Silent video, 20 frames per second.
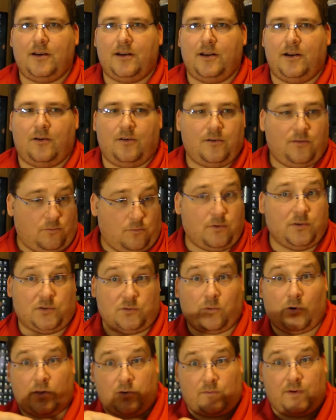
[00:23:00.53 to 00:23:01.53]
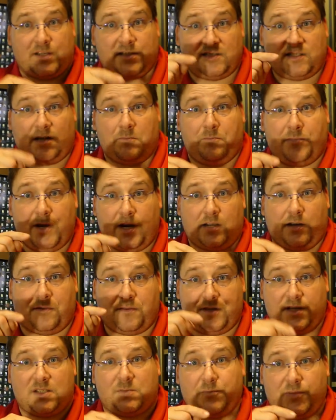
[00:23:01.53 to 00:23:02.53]
You know, it's one of the reasons I
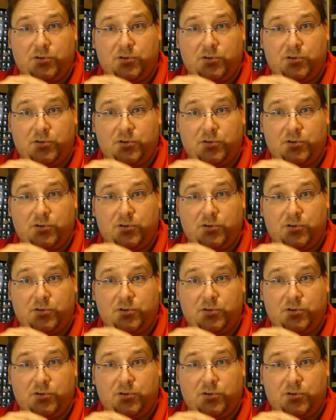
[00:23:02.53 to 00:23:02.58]
picked this